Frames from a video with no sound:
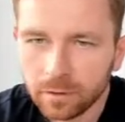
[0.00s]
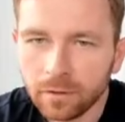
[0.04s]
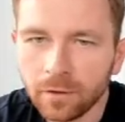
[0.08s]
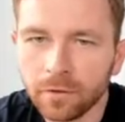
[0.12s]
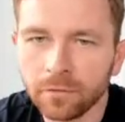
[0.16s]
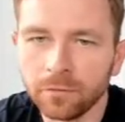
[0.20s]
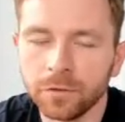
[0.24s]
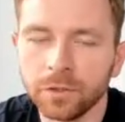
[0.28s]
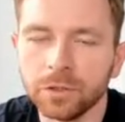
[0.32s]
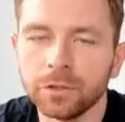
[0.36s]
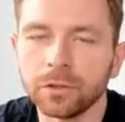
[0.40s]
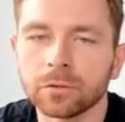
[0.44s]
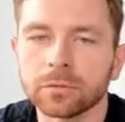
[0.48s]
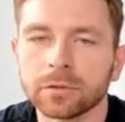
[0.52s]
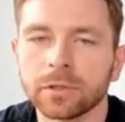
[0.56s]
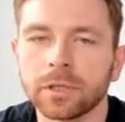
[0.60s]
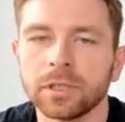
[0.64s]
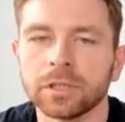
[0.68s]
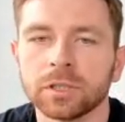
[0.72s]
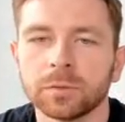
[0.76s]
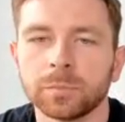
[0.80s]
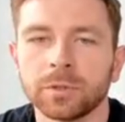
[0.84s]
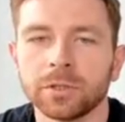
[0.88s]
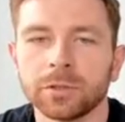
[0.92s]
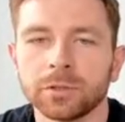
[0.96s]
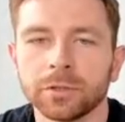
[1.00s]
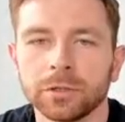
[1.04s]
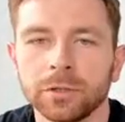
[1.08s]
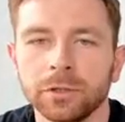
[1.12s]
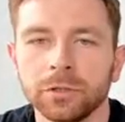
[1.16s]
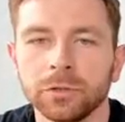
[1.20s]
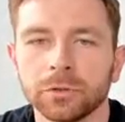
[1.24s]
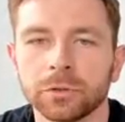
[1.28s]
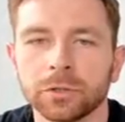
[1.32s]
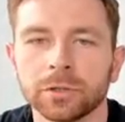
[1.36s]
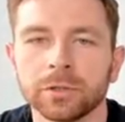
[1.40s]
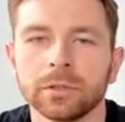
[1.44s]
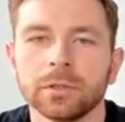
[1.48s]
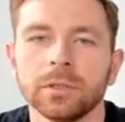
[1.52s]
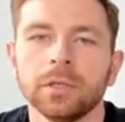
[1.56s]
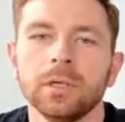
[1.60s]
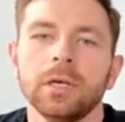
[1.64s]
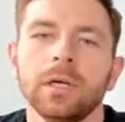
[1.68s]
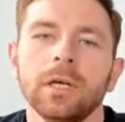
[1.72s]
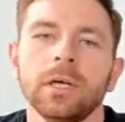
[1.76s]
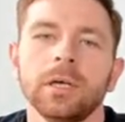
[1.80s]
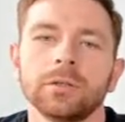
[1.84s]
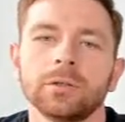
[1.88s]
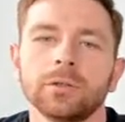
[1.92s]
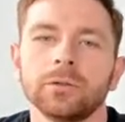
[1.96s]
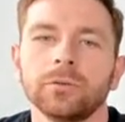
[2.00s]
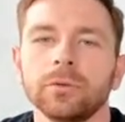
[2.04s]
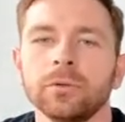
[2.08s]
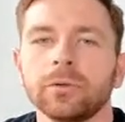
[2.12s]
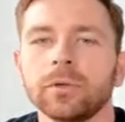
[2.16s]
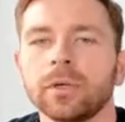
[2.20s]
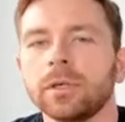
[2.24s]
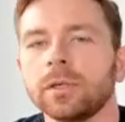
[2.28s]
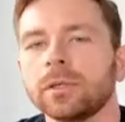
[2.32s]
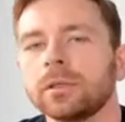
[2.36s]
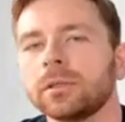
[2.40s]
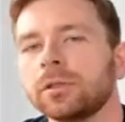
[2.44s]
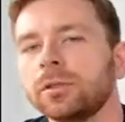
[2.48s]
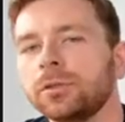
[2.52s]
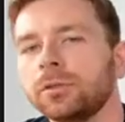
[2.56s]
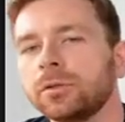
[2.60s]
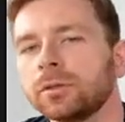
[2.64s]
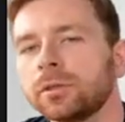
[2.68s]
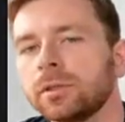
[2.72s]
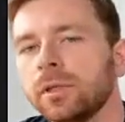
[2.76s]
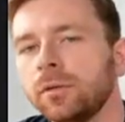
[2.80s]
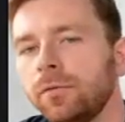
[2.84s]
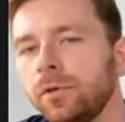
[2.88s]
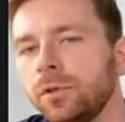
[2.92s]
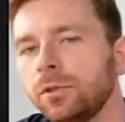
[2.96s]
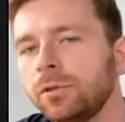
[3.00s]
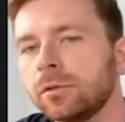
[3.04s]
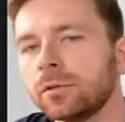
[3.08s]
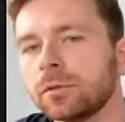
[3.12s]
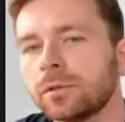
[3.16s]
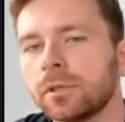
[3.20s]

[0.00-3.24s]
video transport solution. So you can use the video